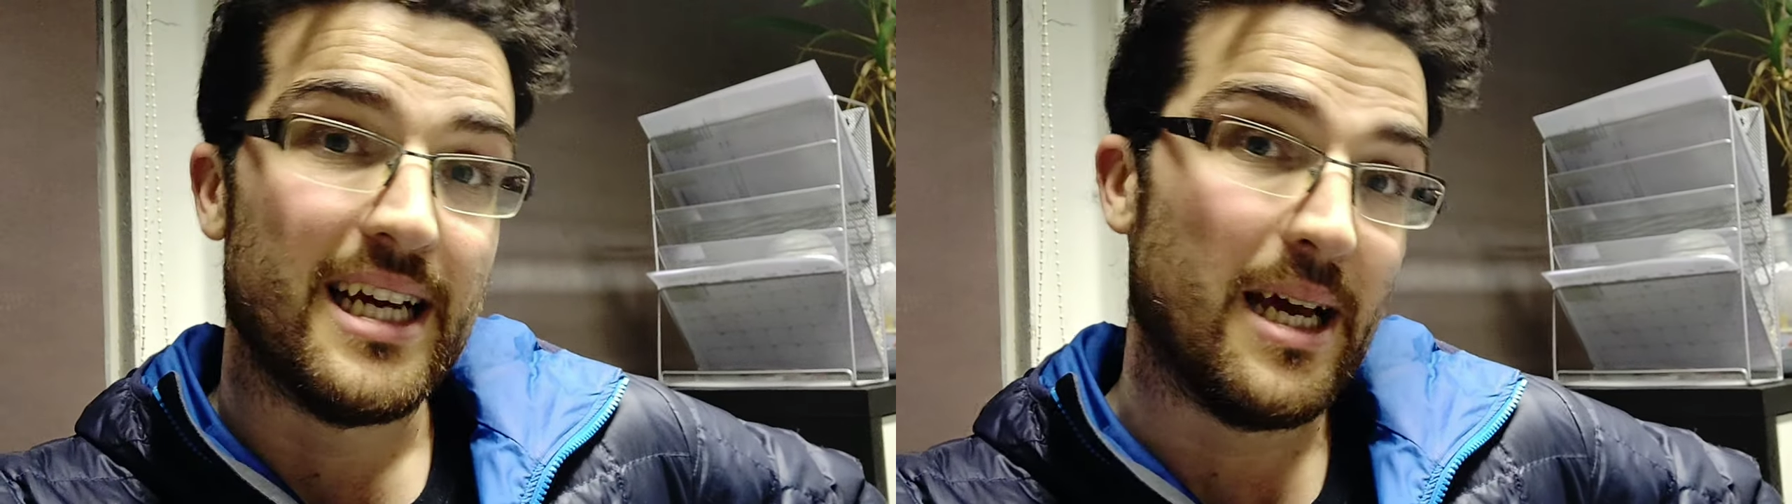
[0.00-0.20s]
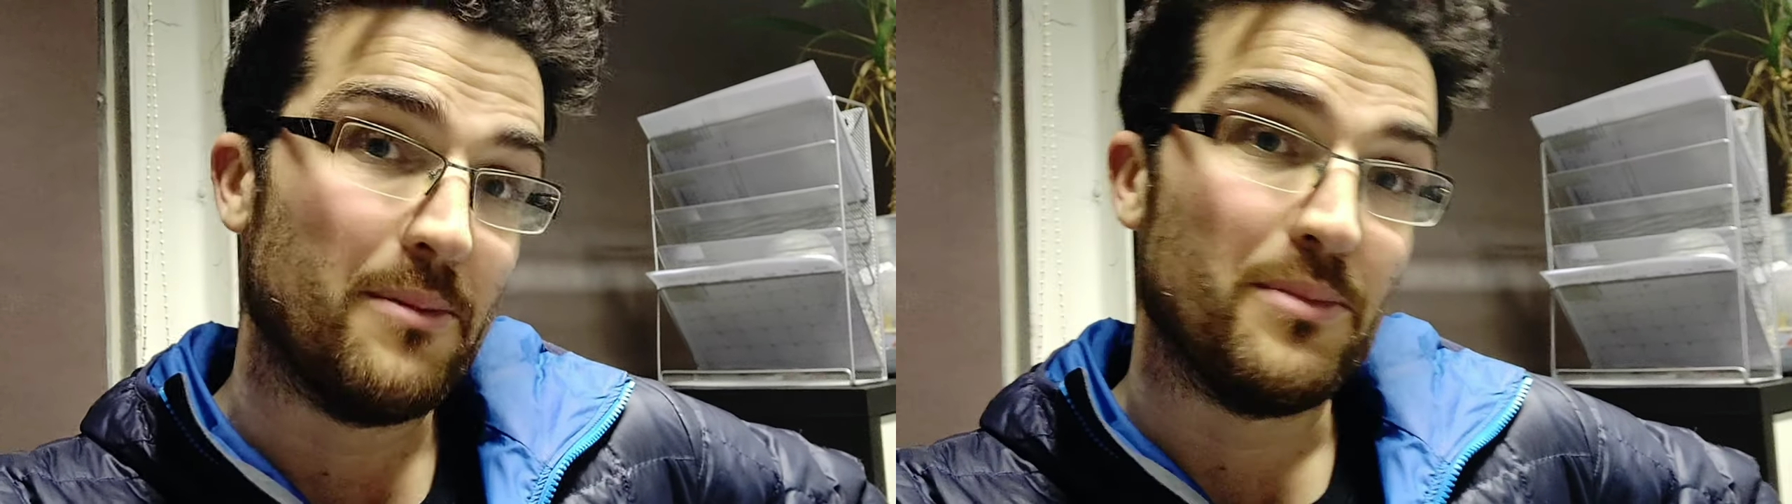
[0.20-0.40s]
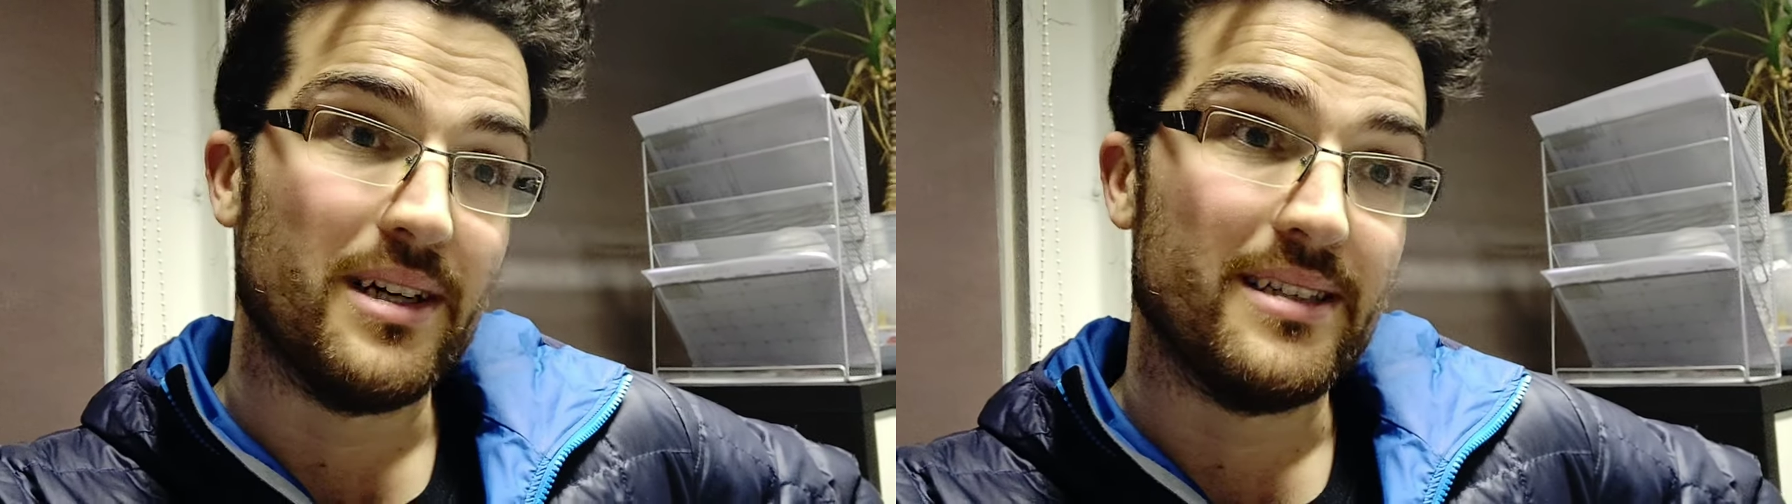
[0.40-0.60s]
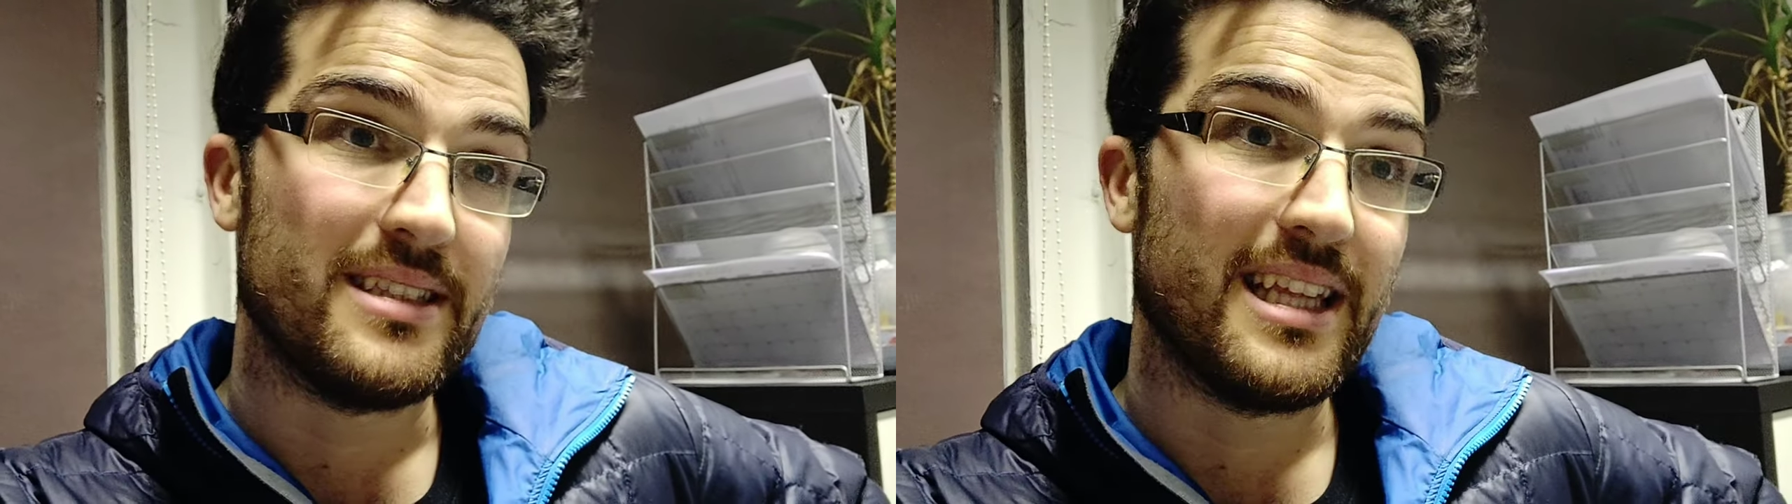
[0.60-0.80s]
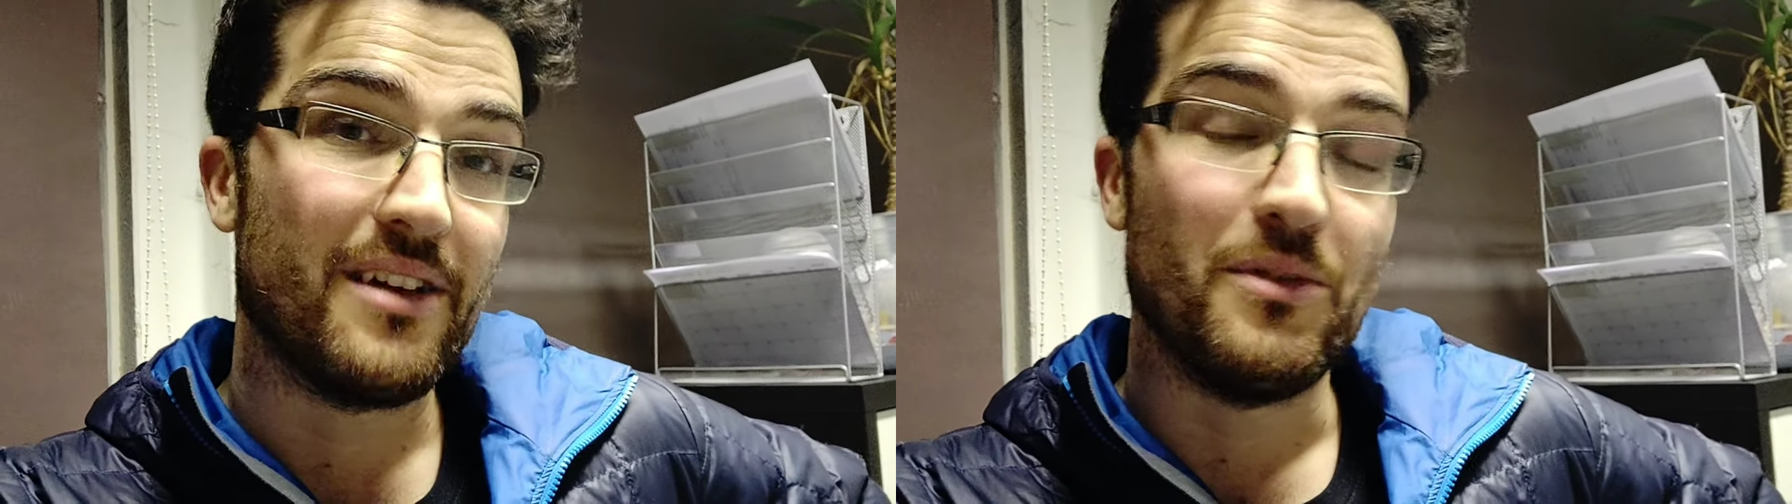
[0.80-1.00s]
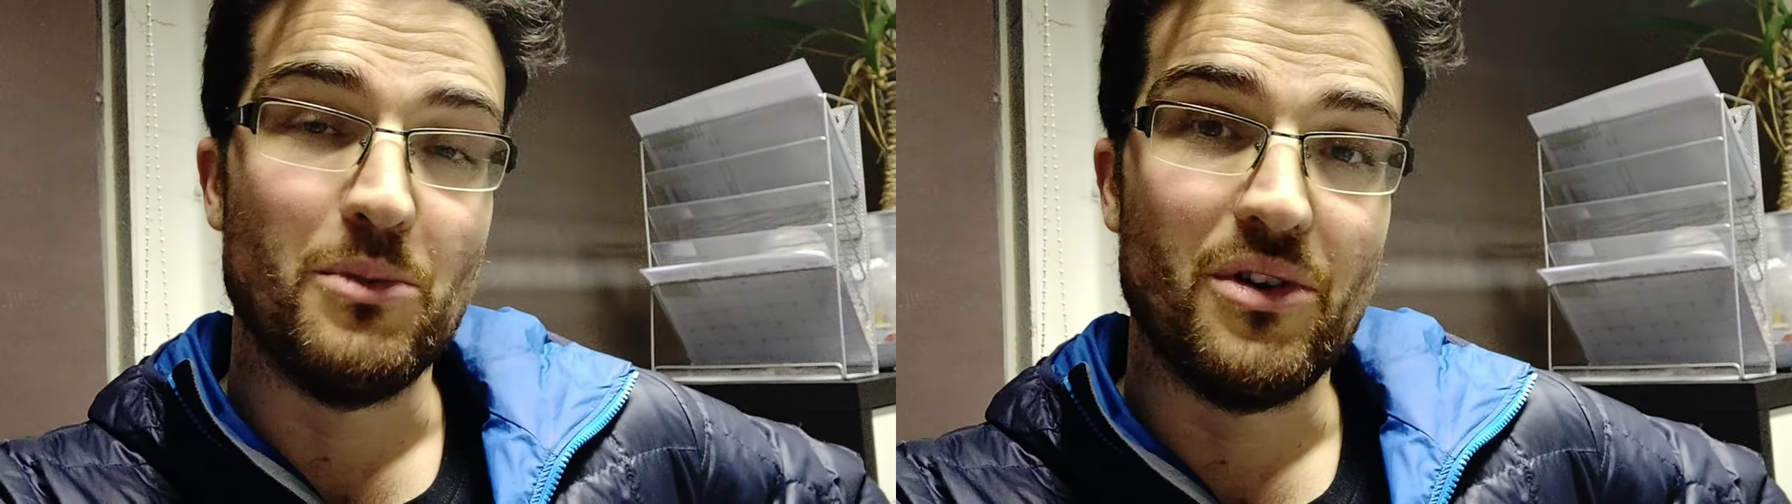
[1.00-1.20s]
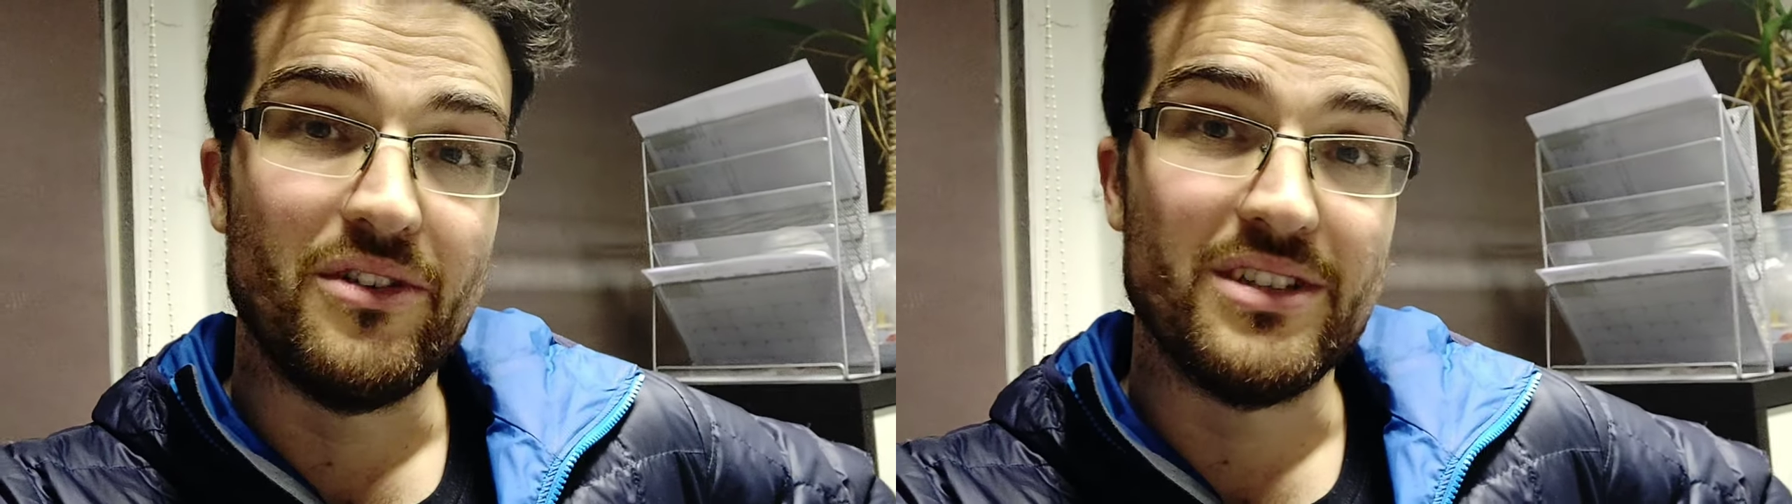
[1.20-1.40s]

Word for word: um, but think of it more